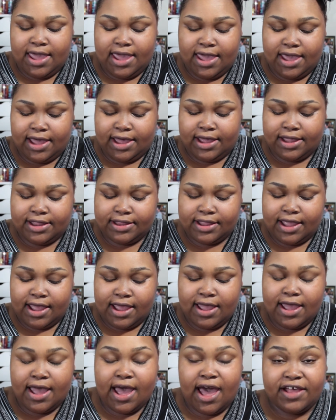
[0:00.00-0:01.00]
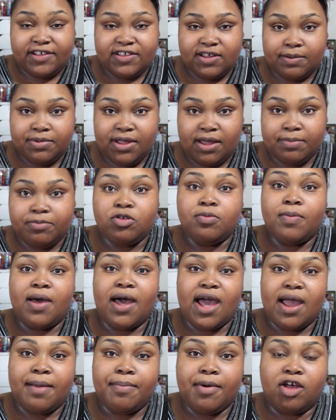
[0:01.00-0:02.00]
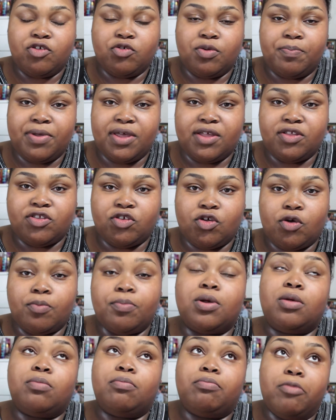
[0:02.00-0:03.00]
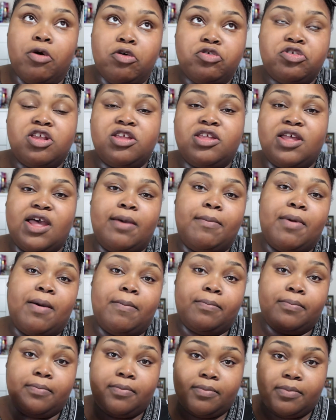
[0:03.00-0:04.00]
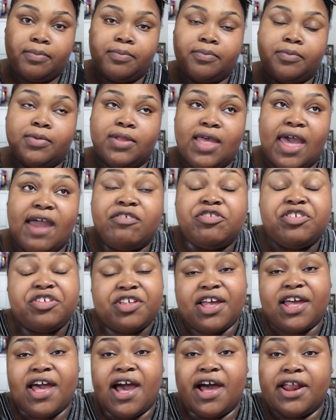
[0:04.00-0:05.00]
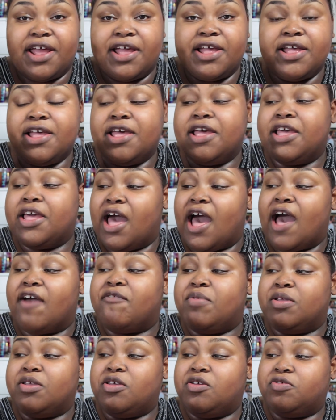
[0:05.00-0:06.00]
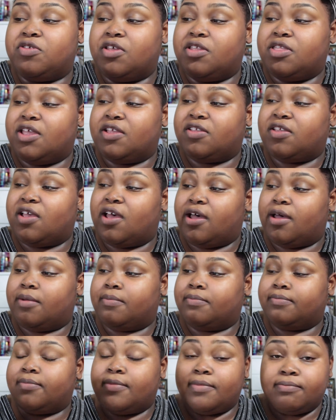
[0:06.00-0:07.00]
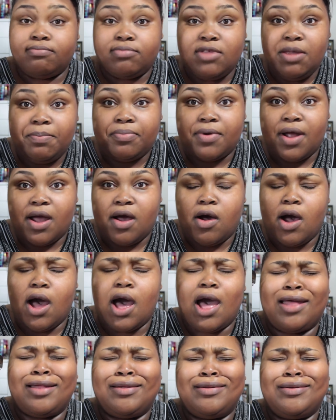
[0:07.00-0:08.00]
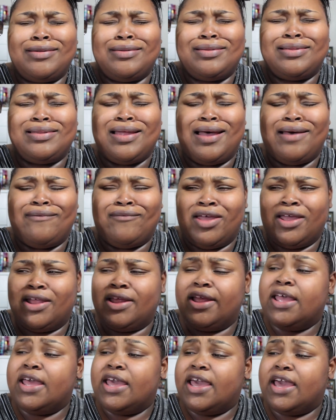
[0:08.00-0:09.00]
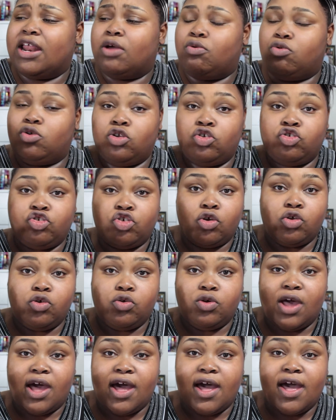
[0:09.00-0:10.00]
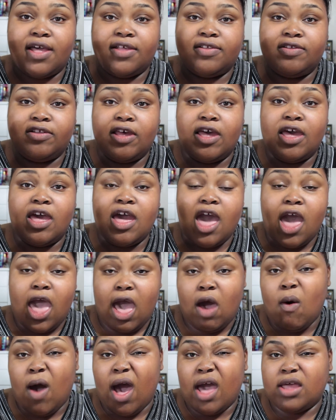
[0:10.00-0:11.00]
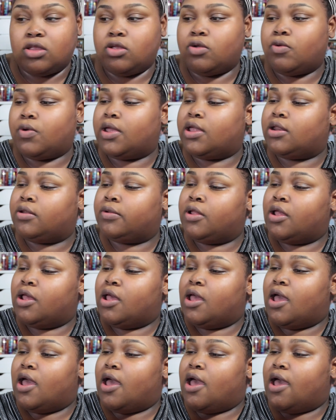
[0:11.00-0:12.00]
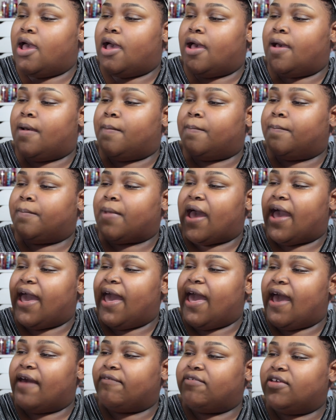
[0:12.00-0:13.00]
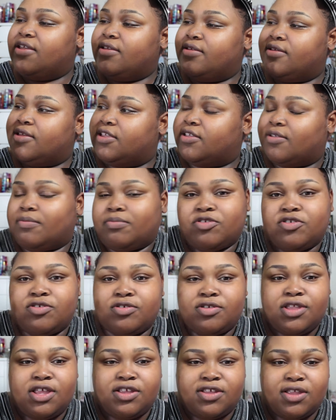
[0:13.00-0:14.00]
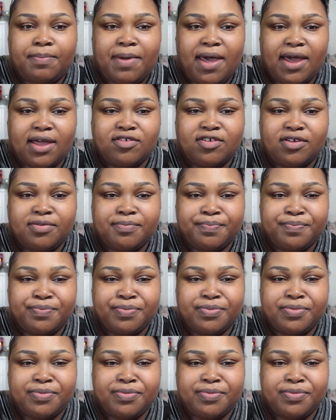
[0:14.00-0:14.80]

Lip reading: And I sometimes do my eyebrows with pencil, but most of the time, ever since I got it, I've been using this Dipbrow. I love it. And I want to show you guys how I do it. I have it, and this is the packaging.